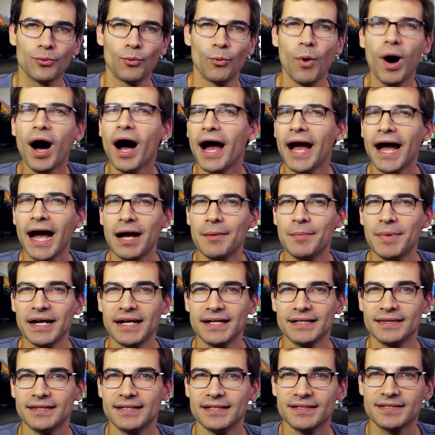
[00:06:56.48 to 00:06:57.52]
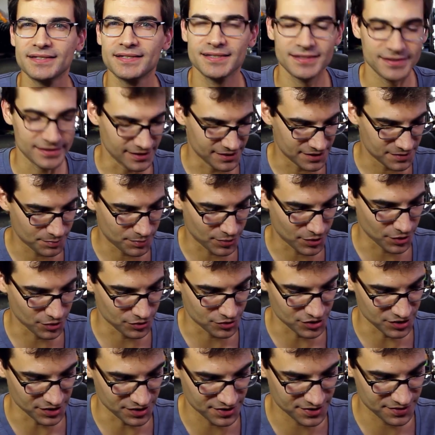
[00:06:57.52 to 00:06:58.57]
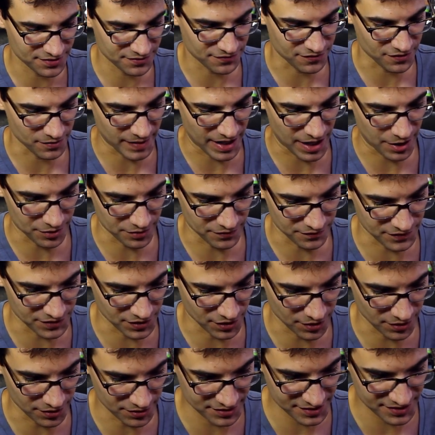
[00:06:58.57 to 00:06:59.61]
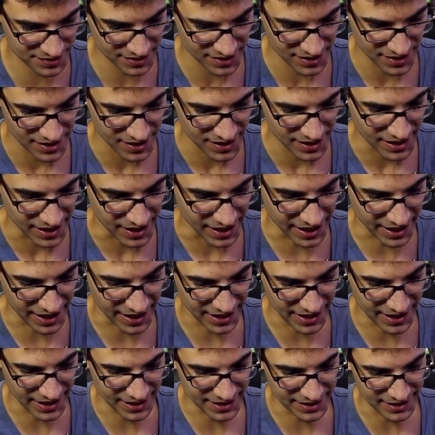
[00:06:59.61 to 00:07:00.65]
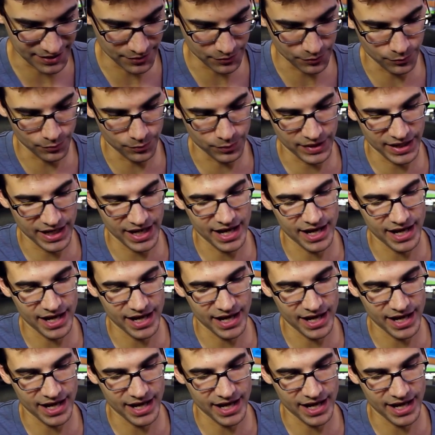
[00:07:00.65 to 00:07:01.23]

why I made this purchase from Out of Darts. And we